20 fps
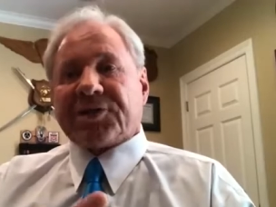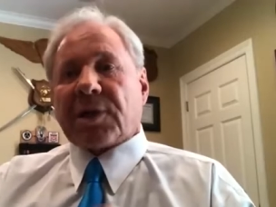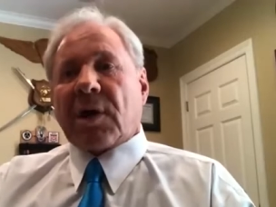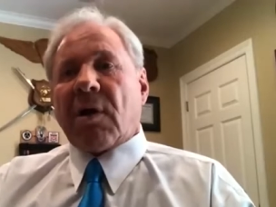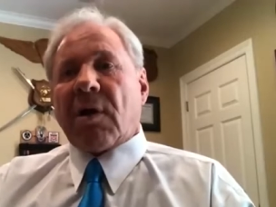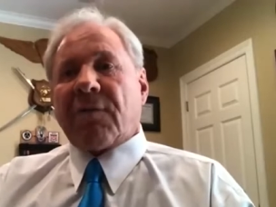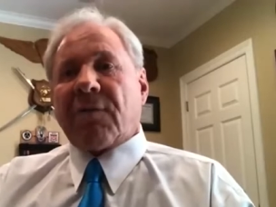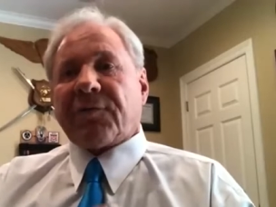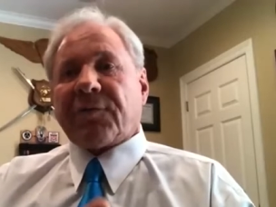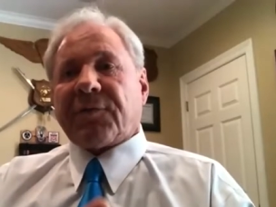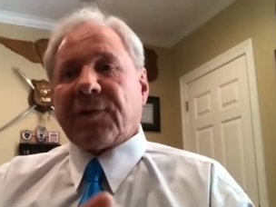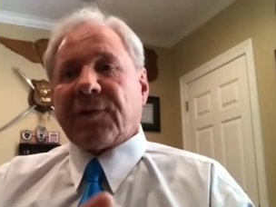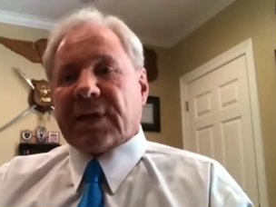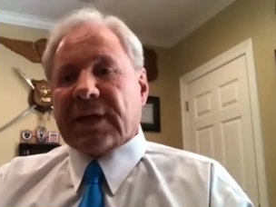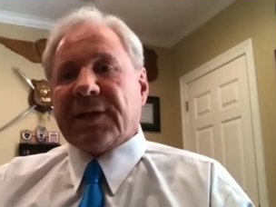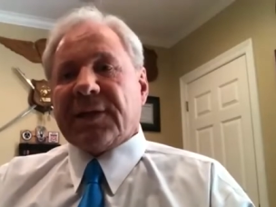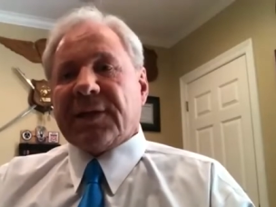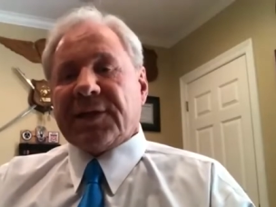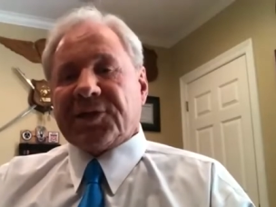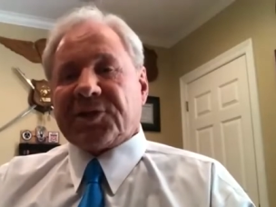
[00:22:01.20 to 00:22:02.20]
offer
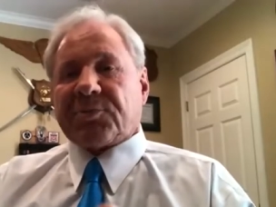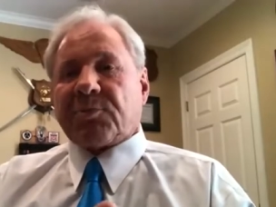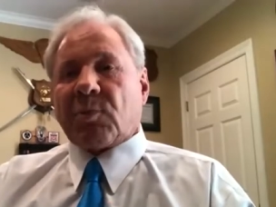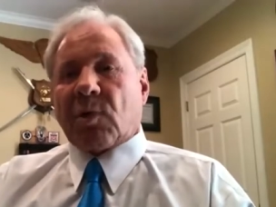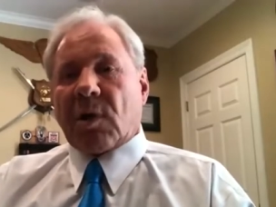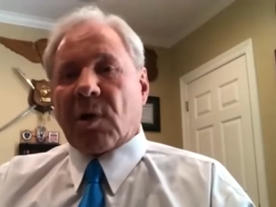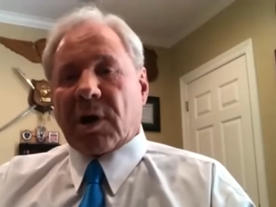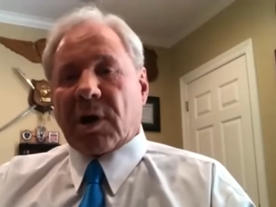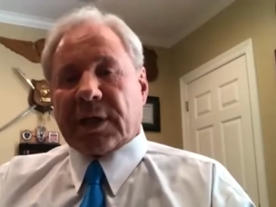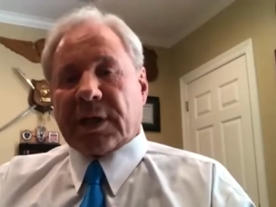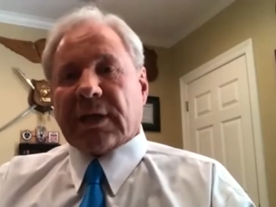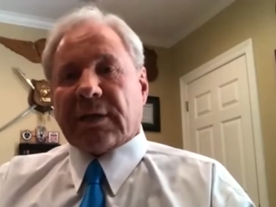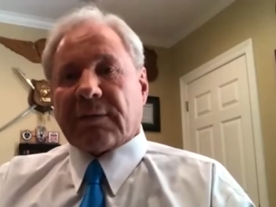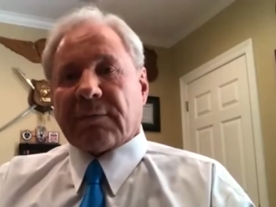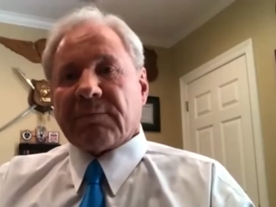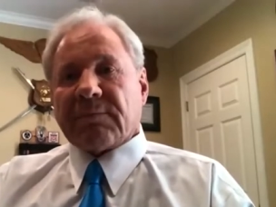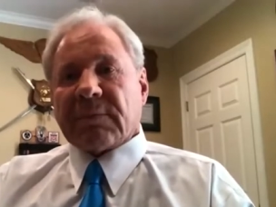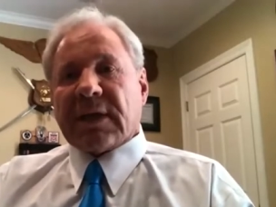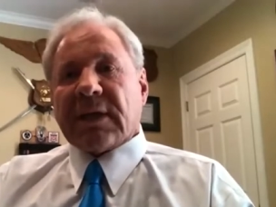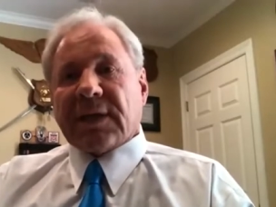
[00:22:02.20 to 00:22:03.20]
in this market.
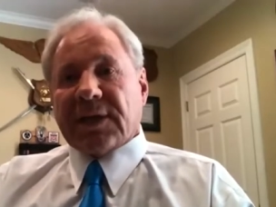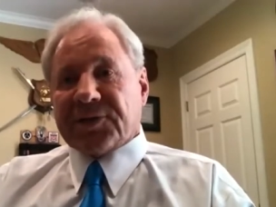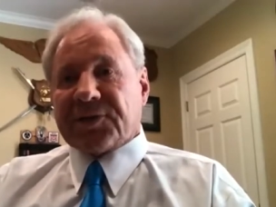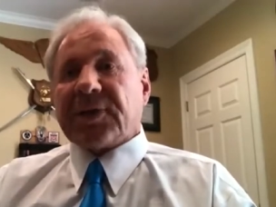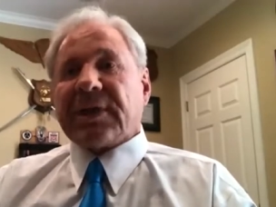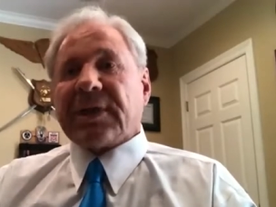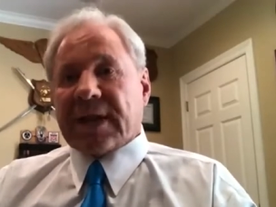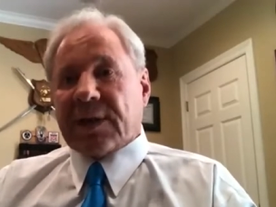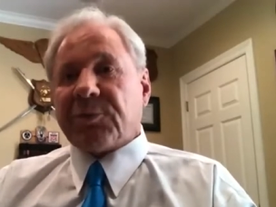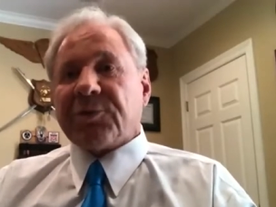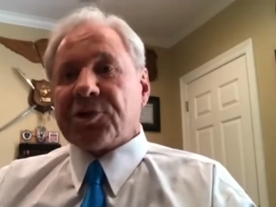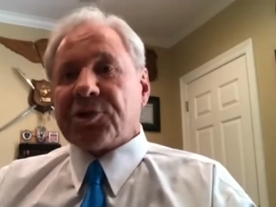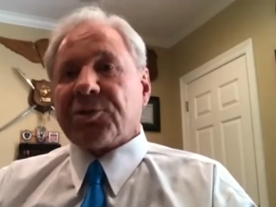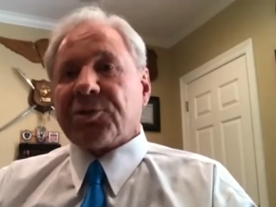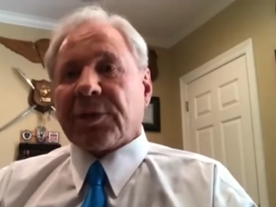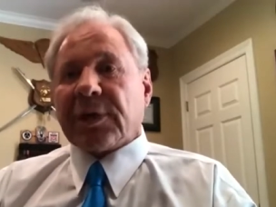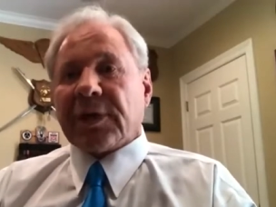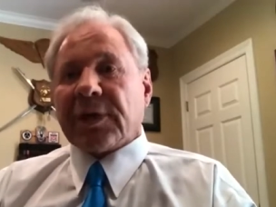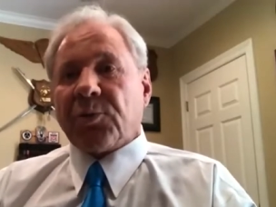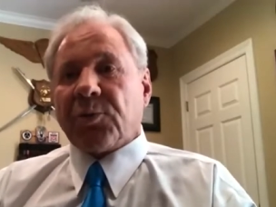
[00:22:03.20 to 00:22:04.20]
Isn't that what you
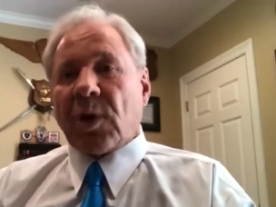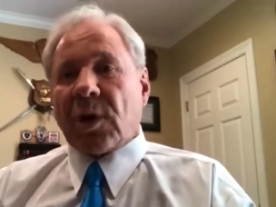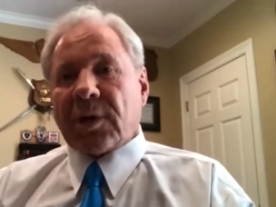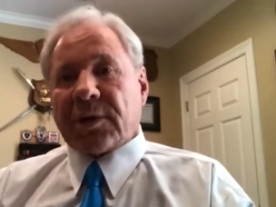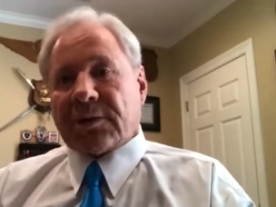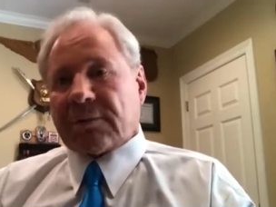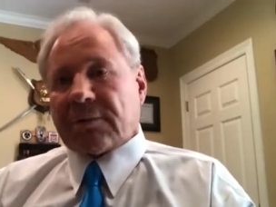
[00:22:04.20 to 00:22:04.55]
really want?